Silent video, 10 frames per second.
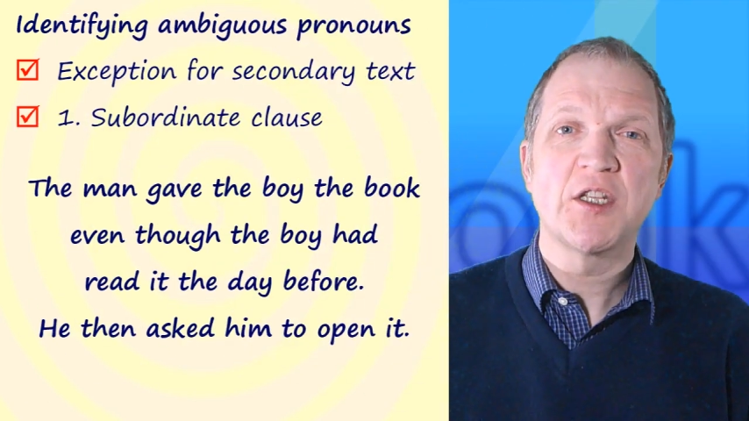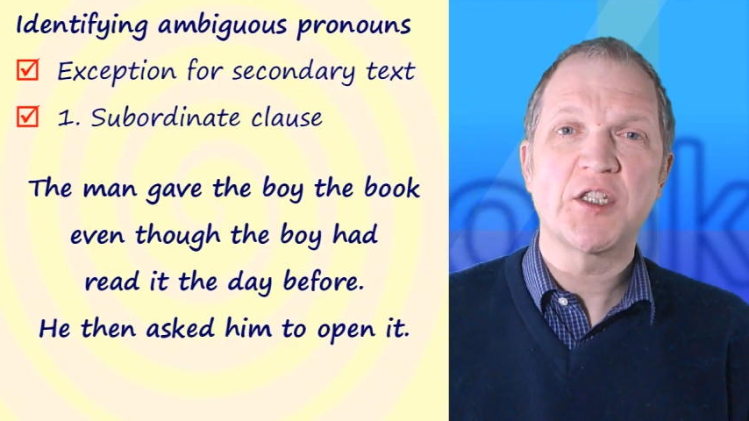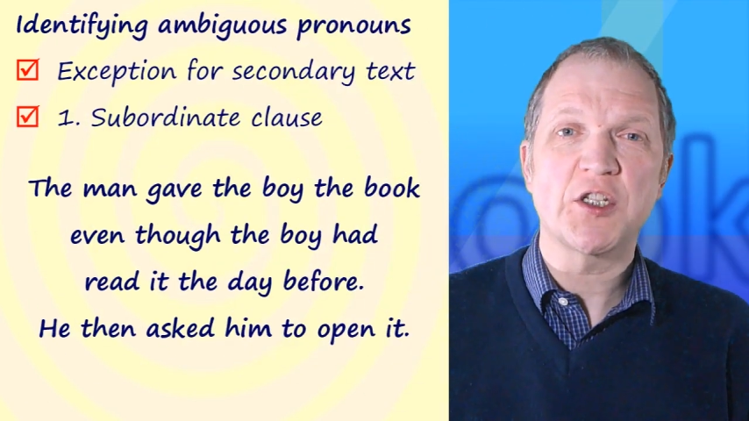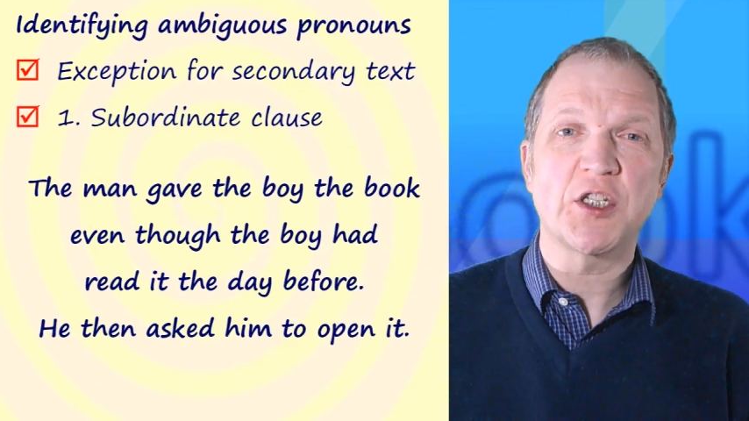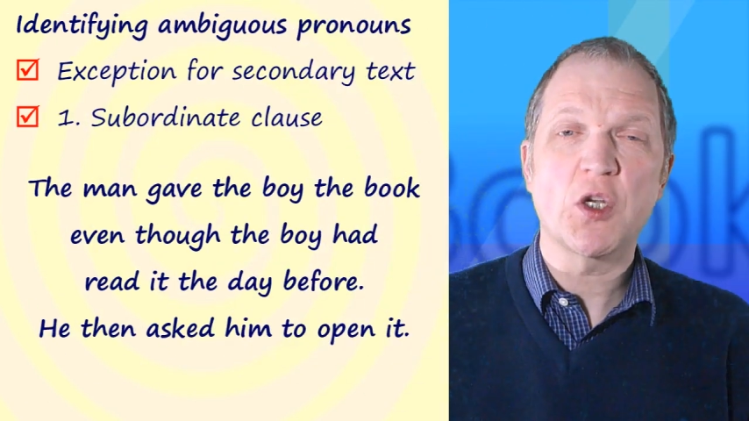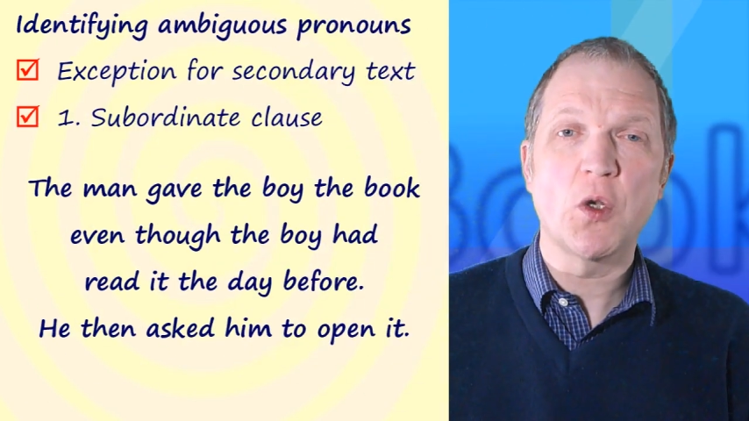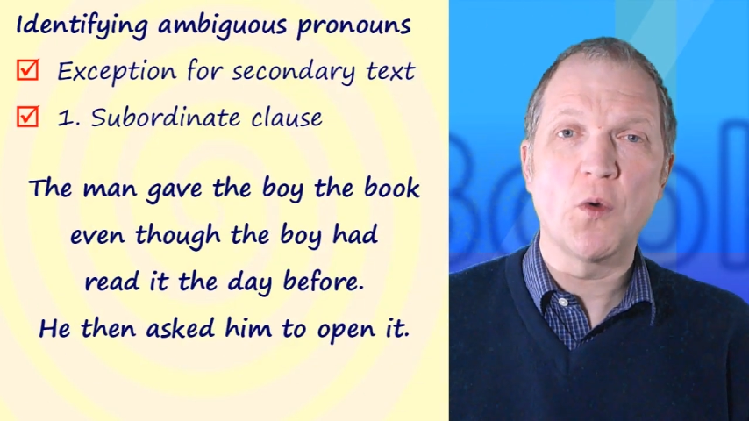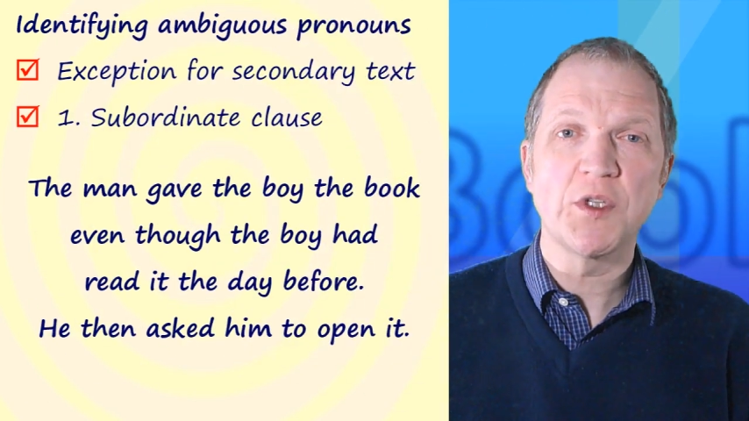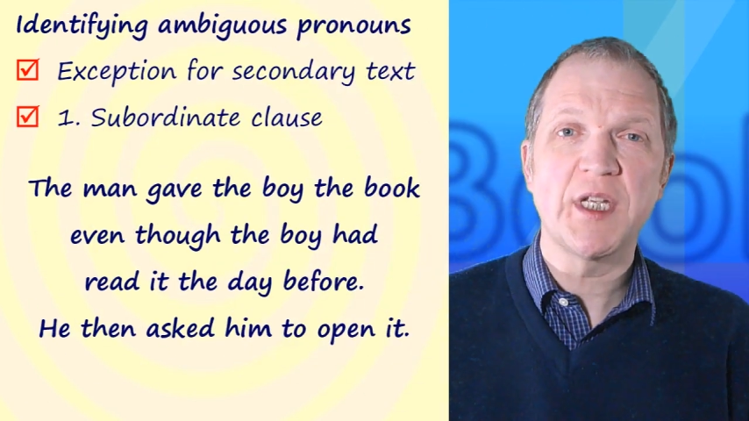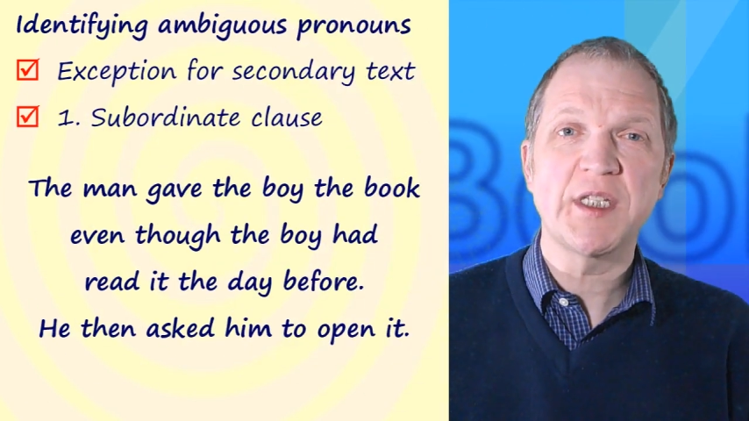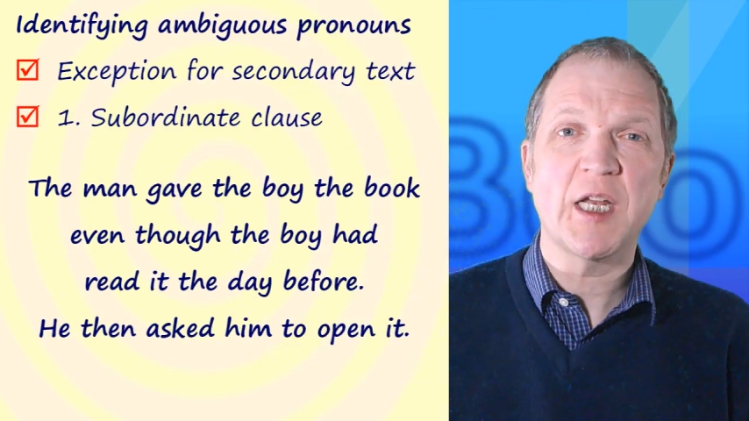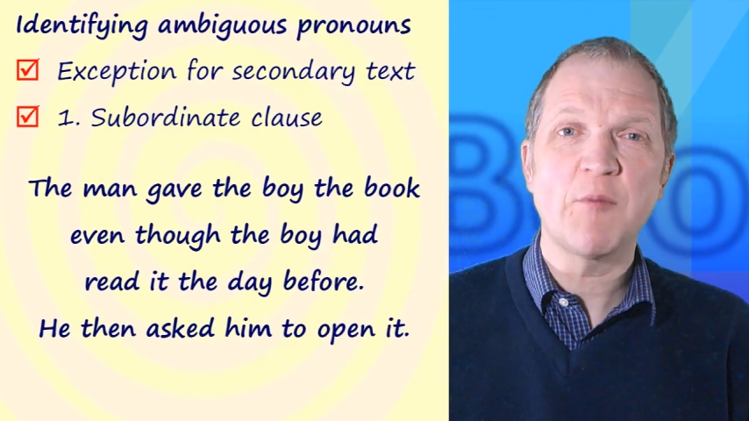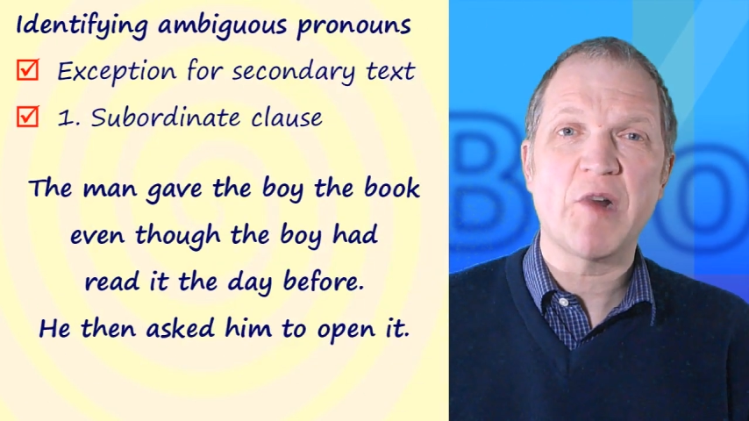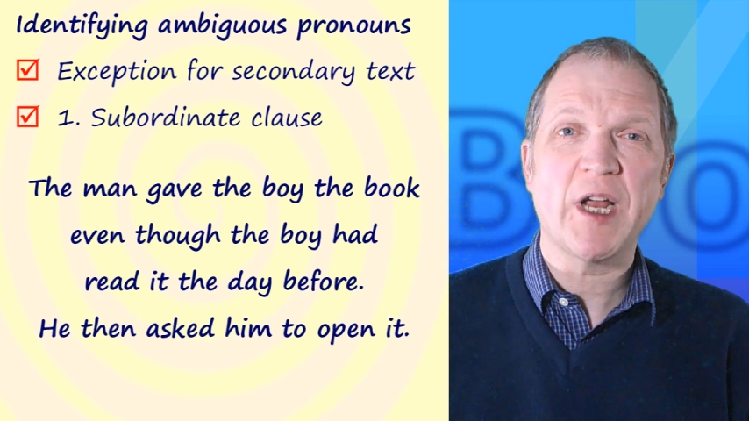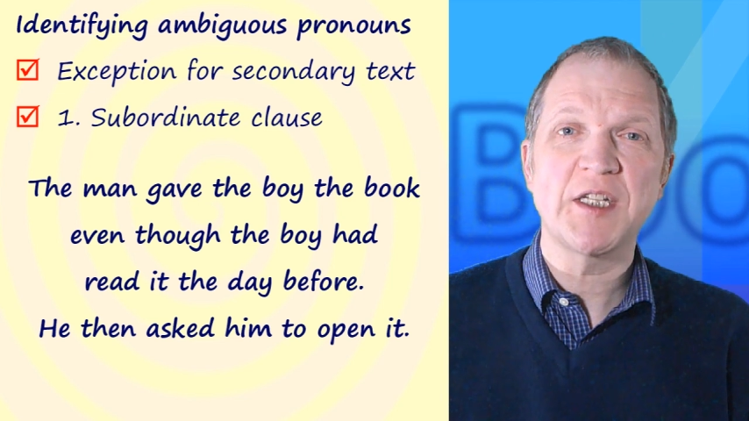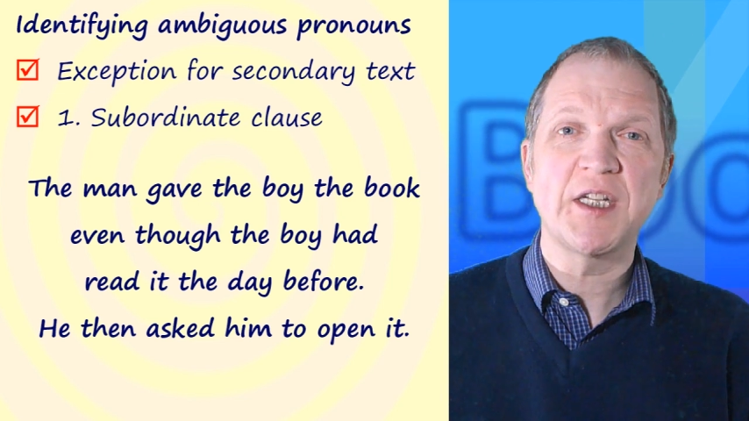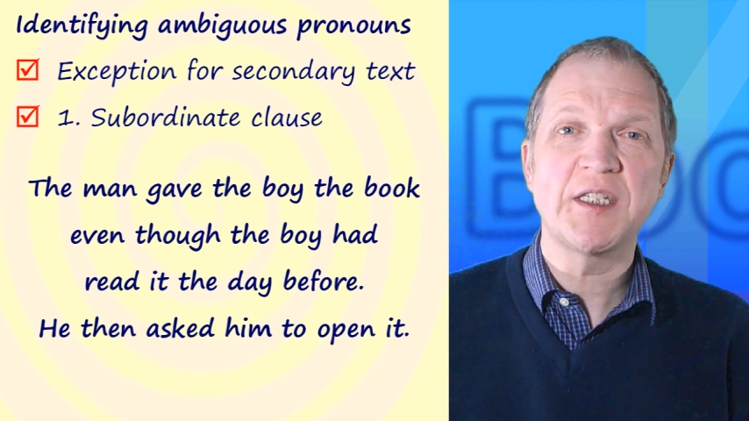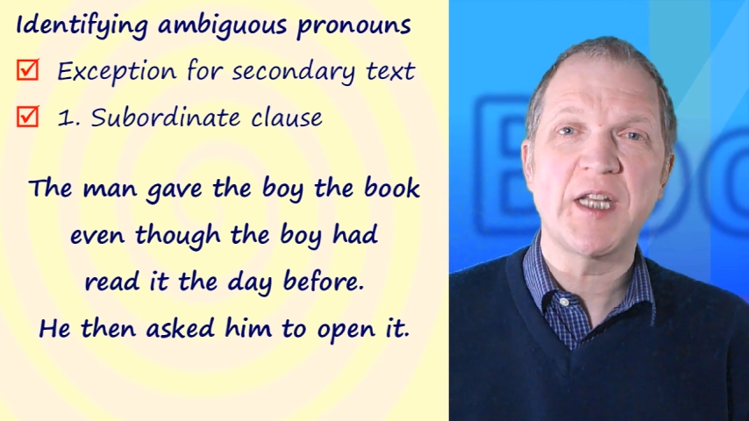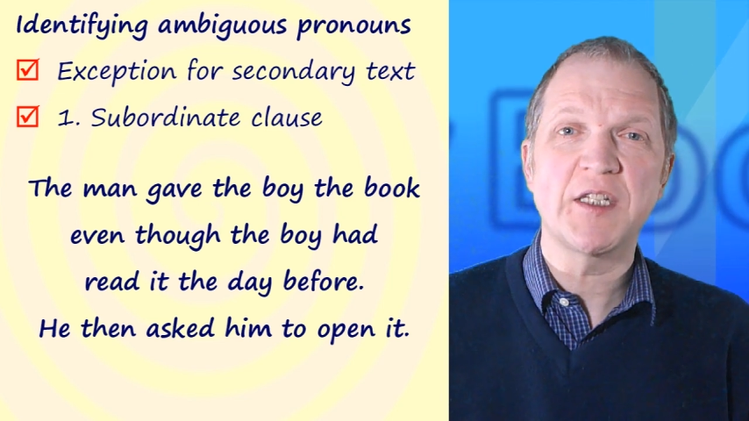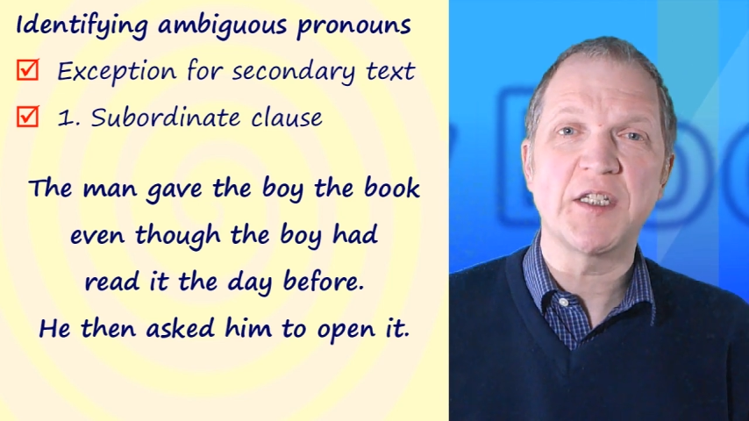such as clauses and bracketed
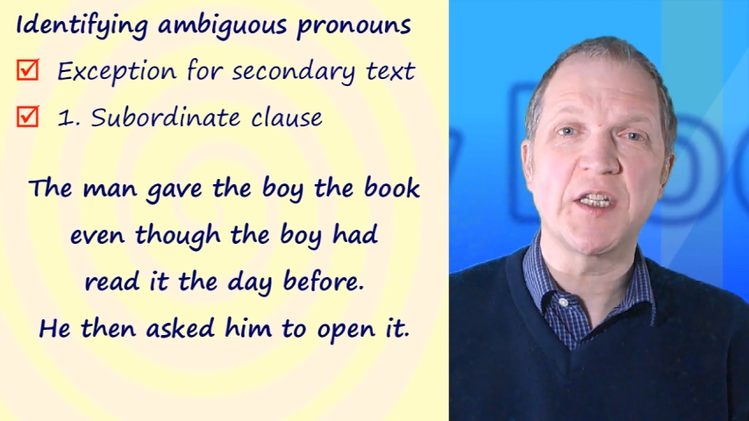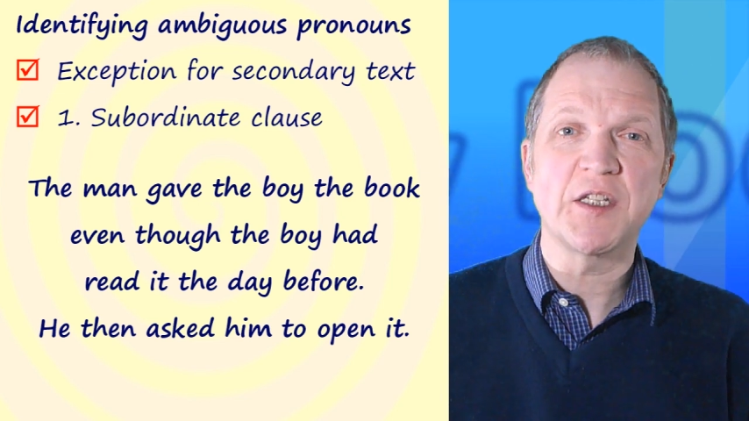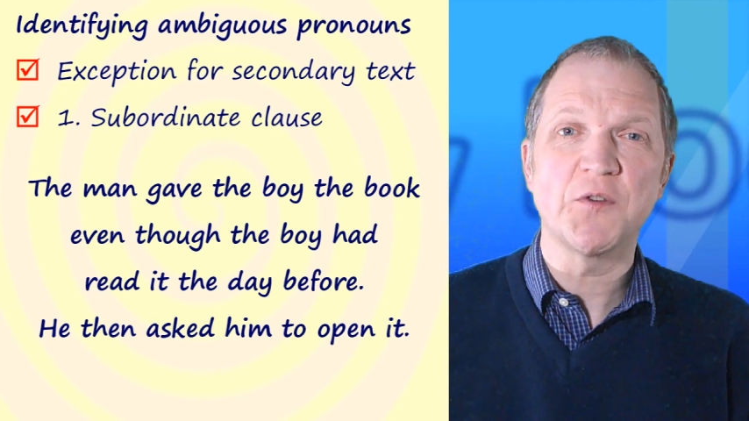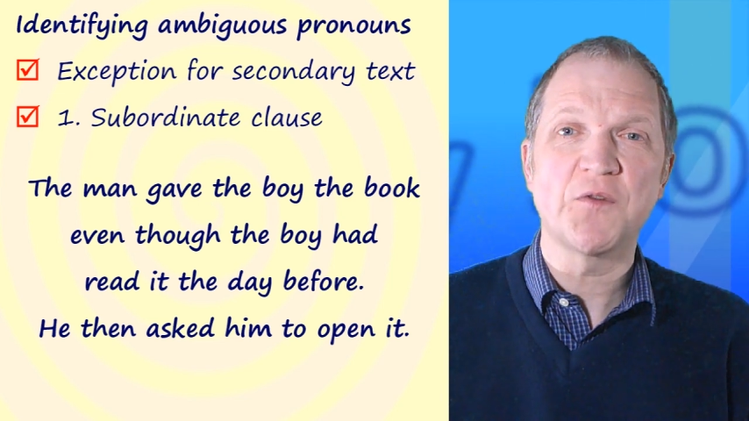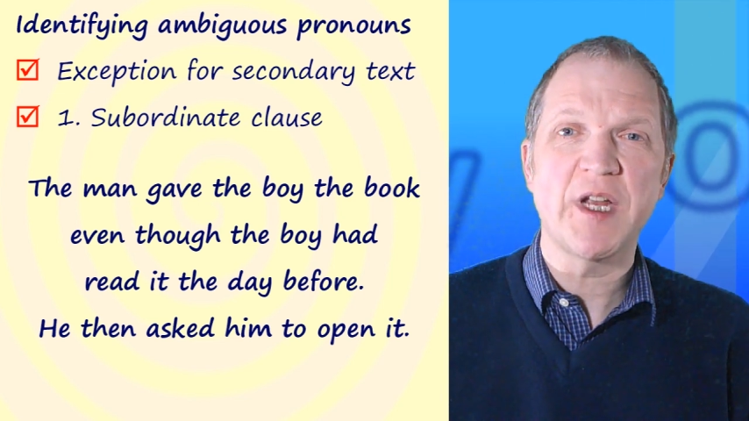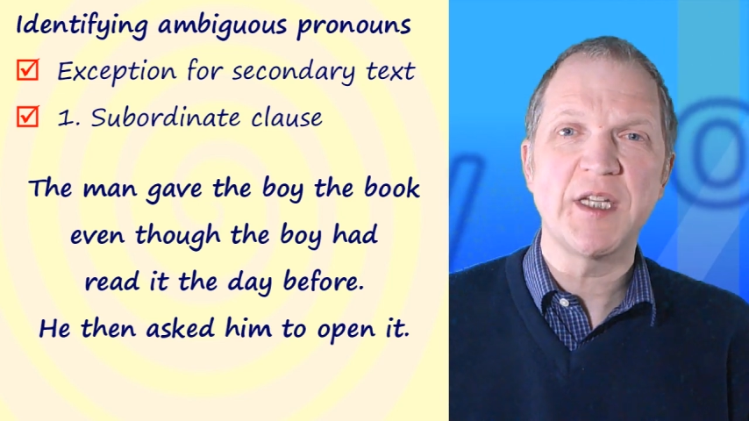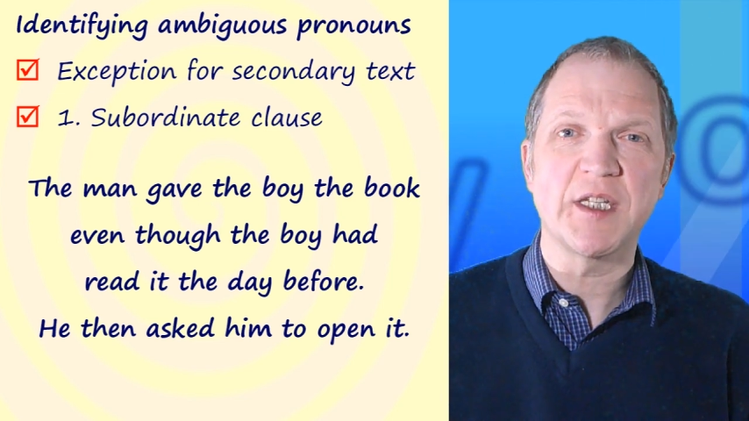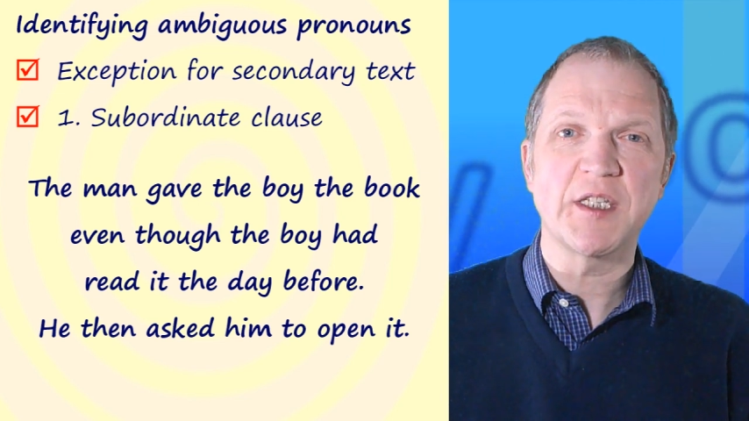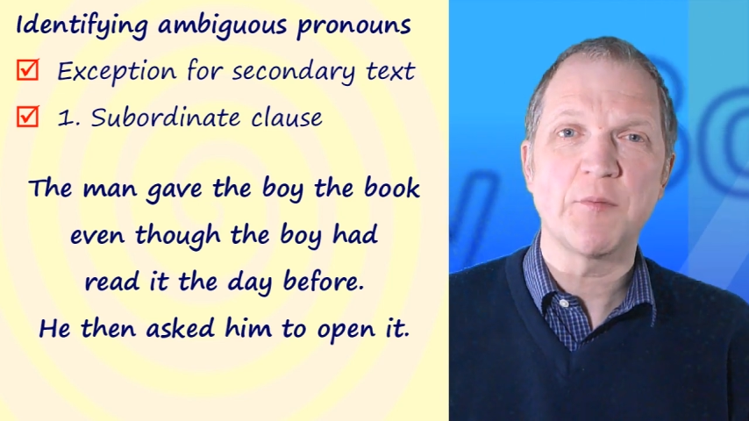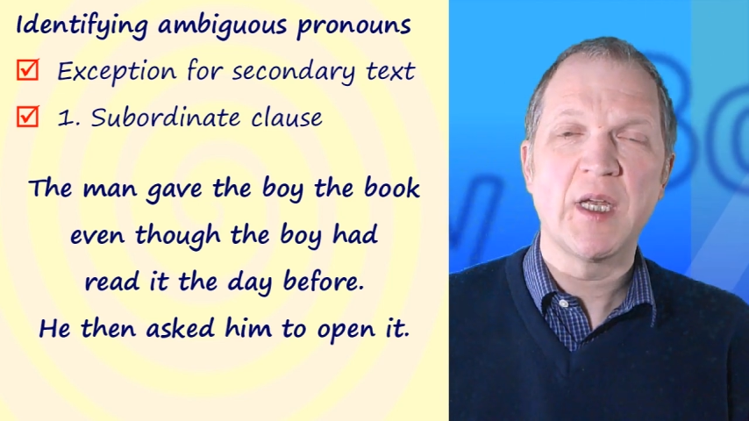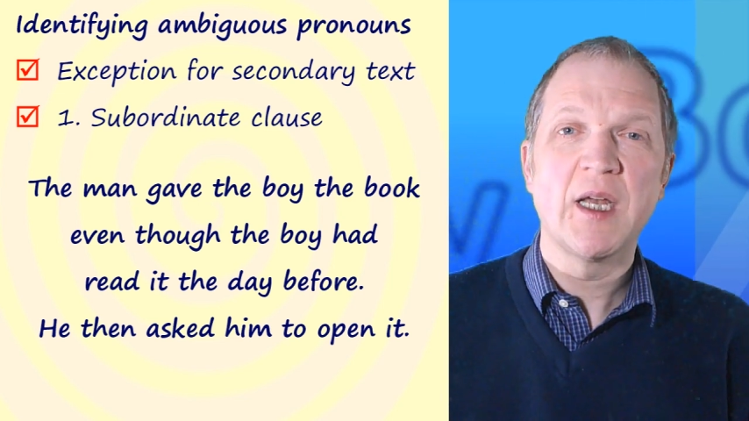sentences or phrases.